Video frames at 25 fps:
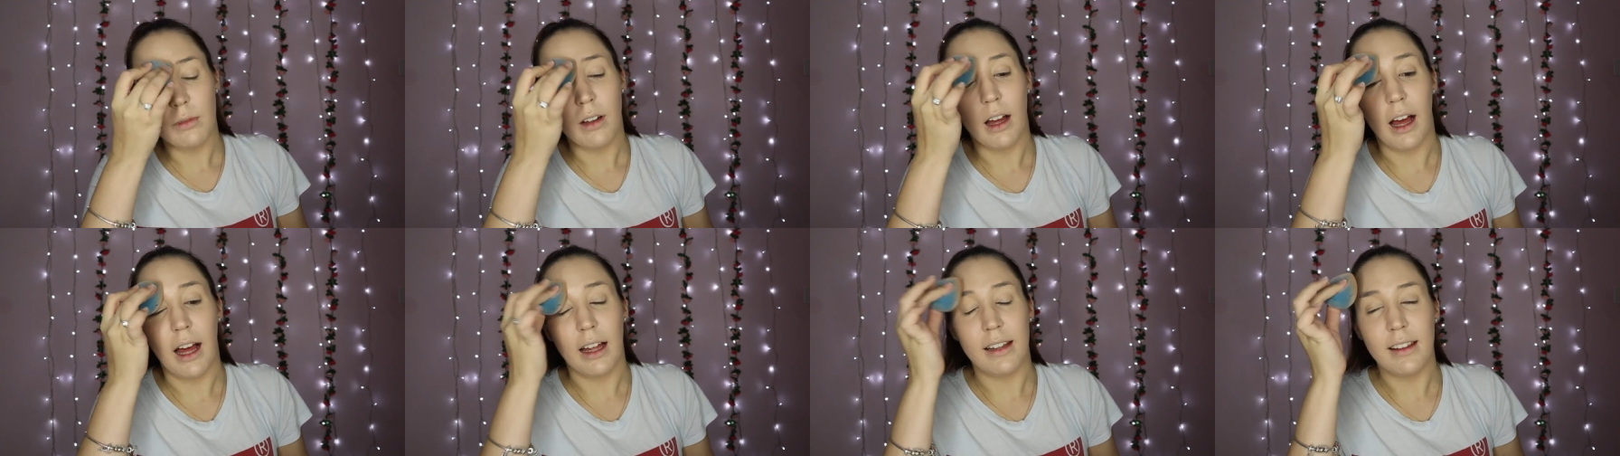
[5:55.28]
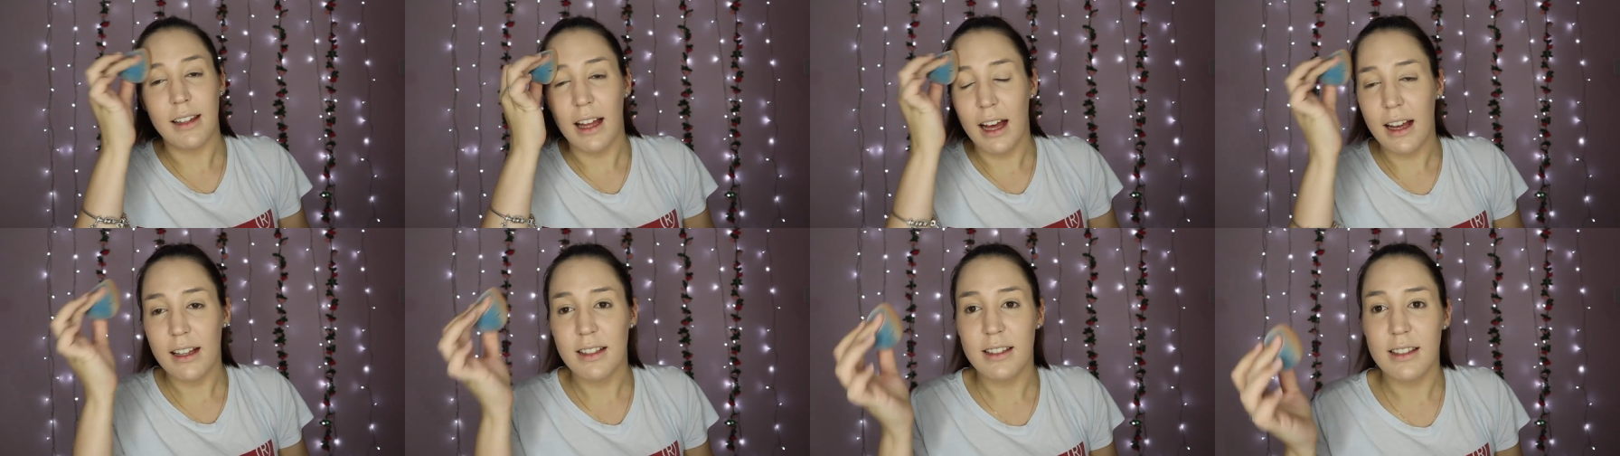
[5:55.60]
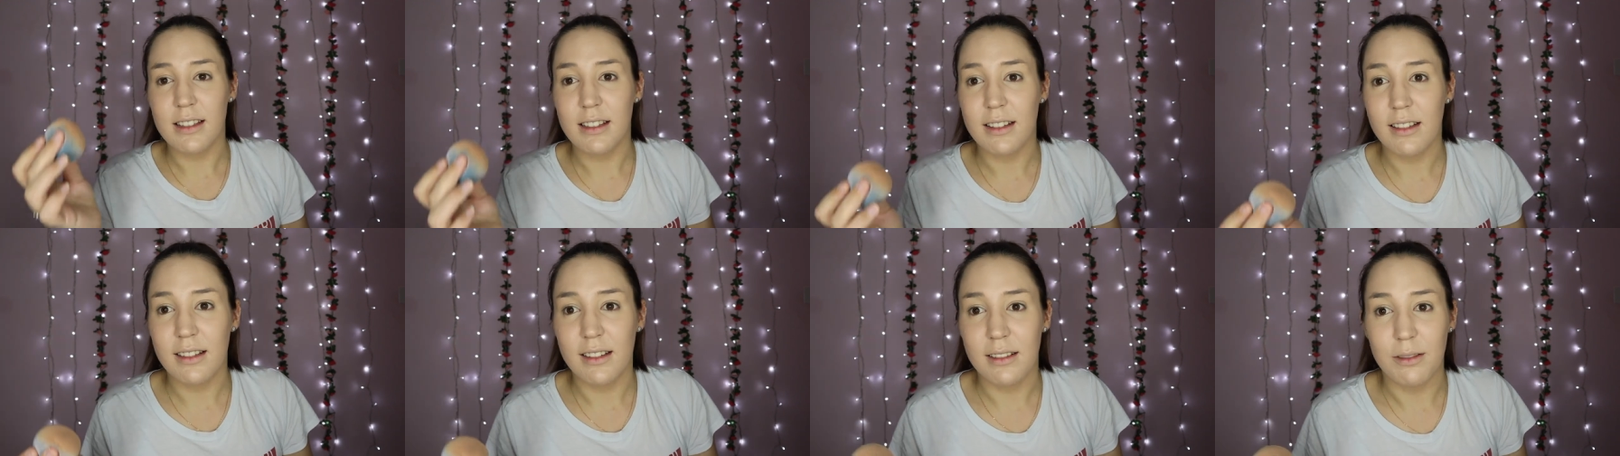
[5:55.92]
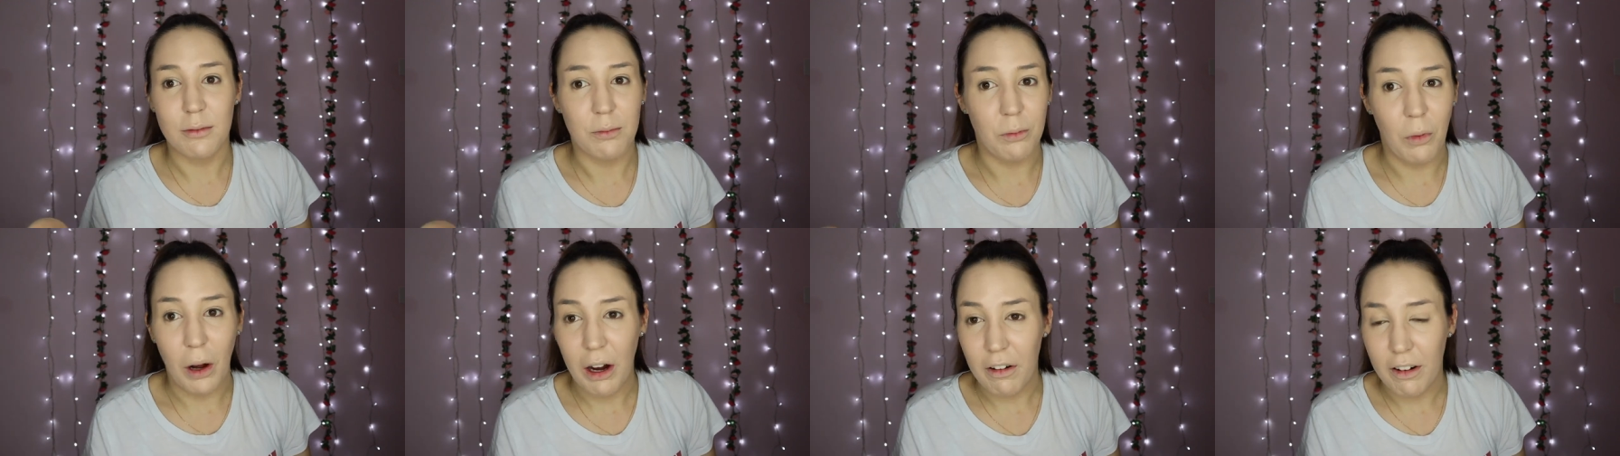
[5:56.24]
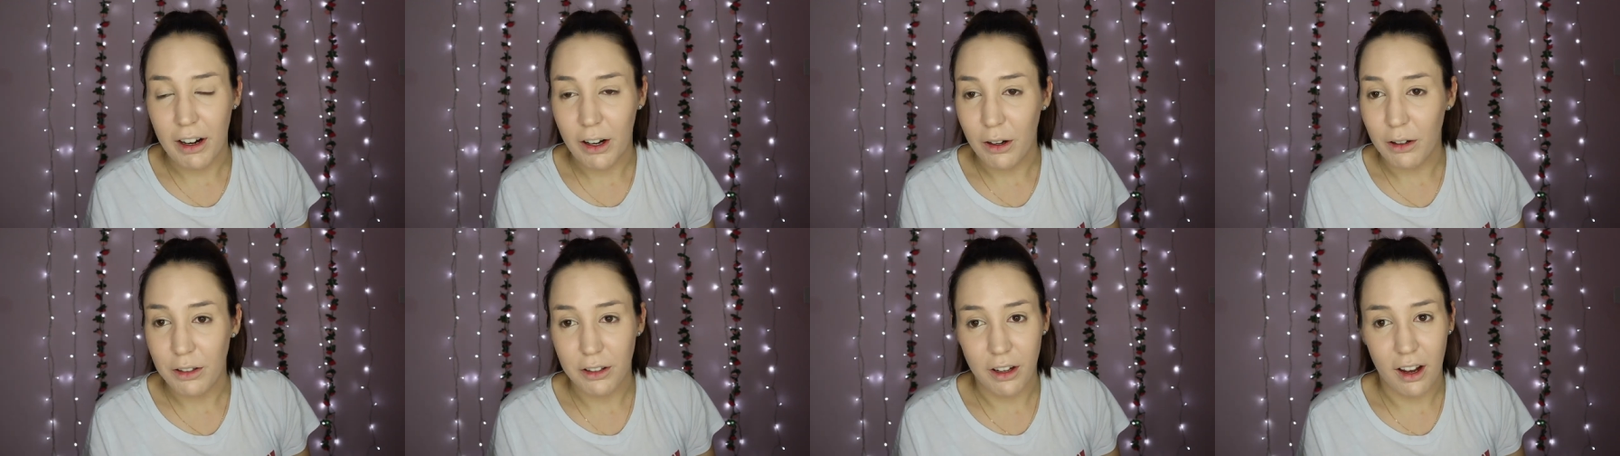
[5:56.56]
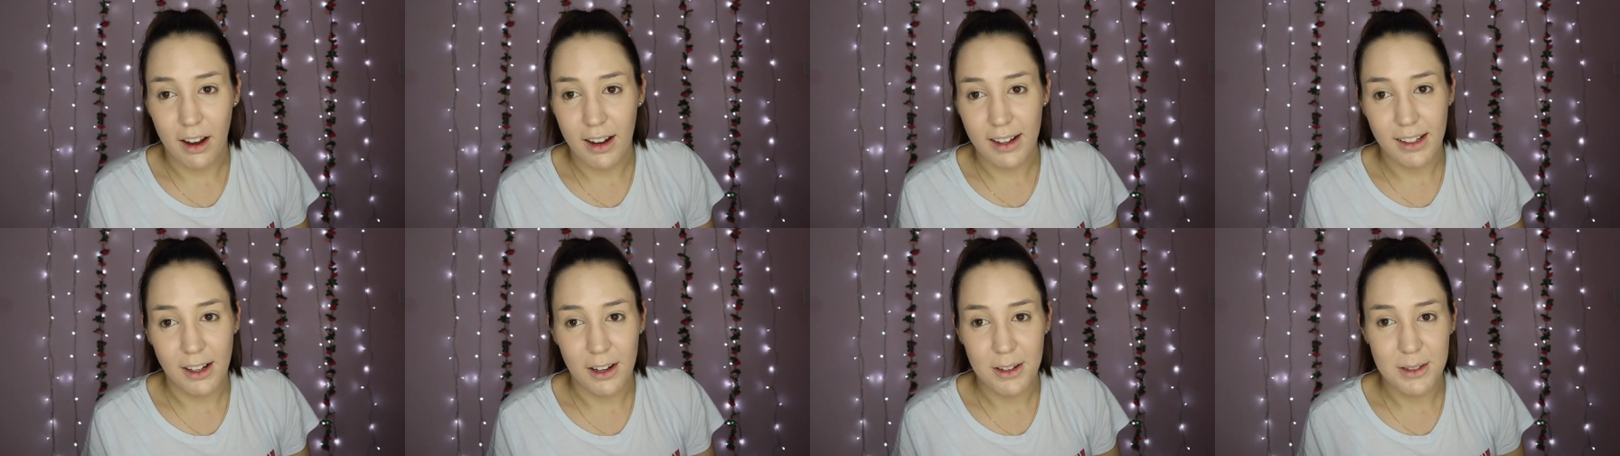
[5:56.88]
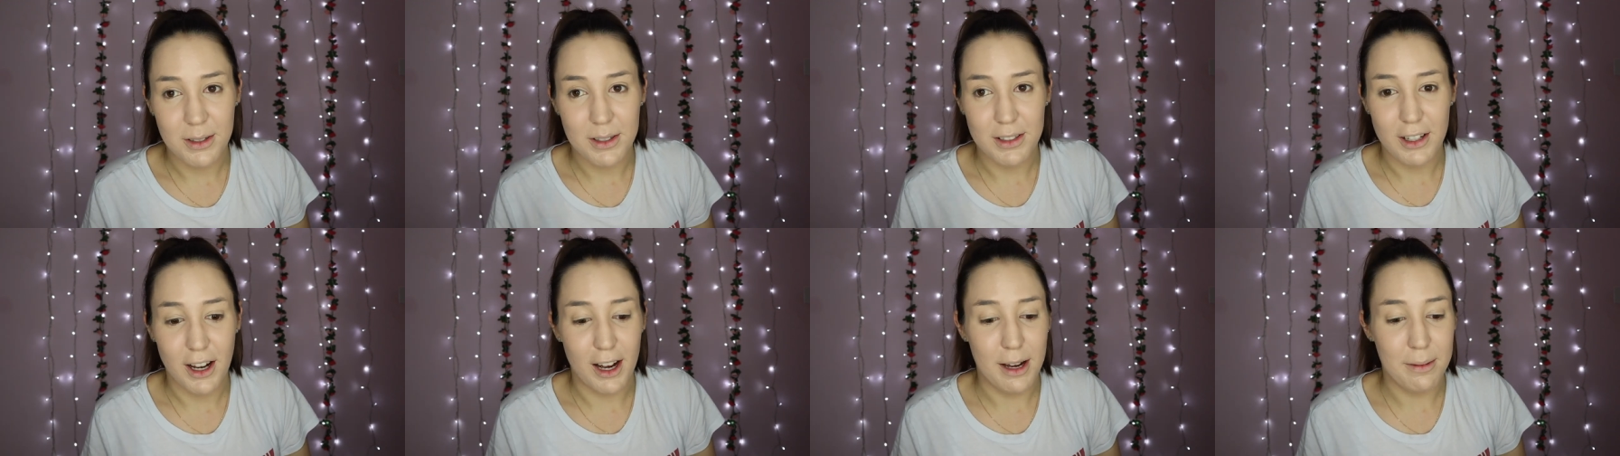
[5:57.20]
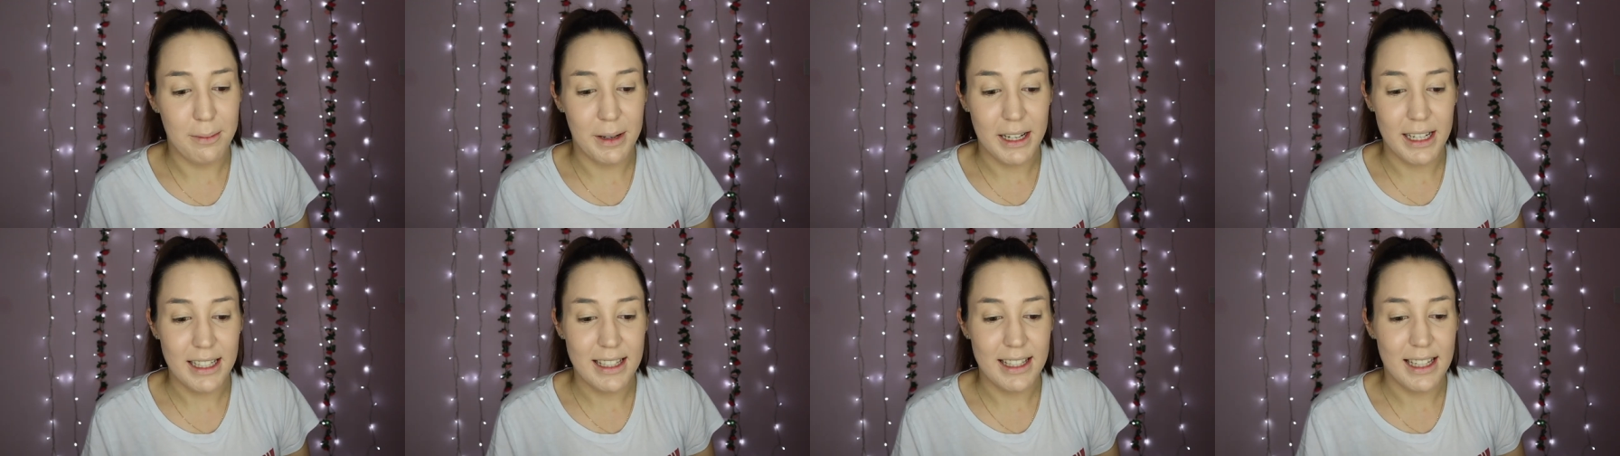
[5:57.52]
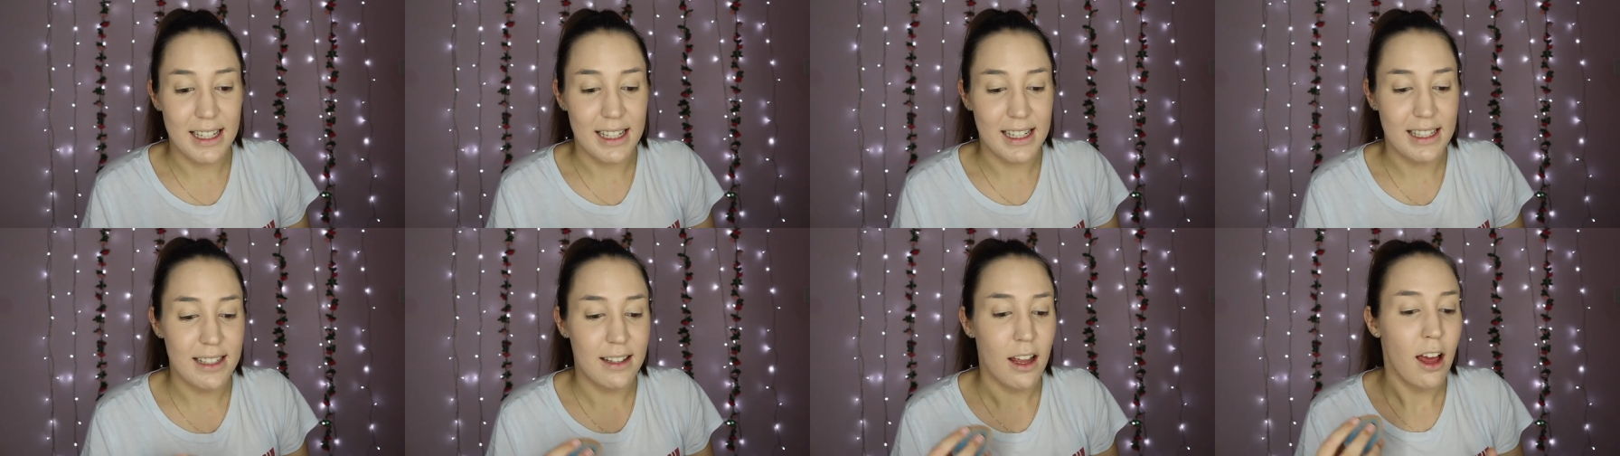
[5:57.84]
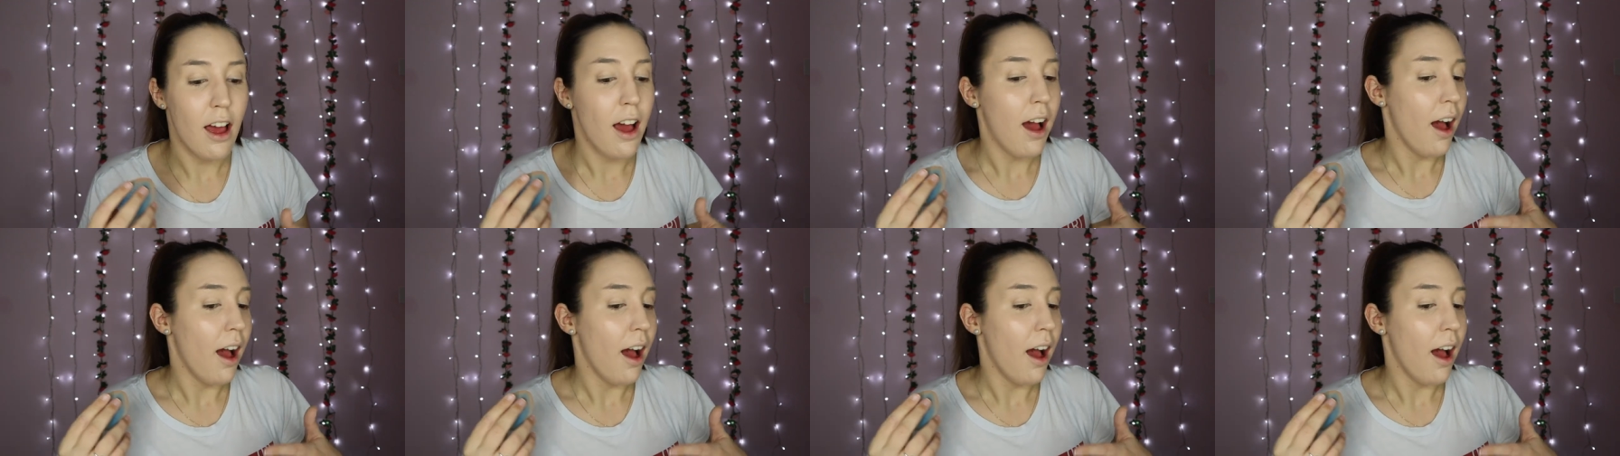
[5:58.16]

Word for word: and that's where I got diagnosed with diabetes.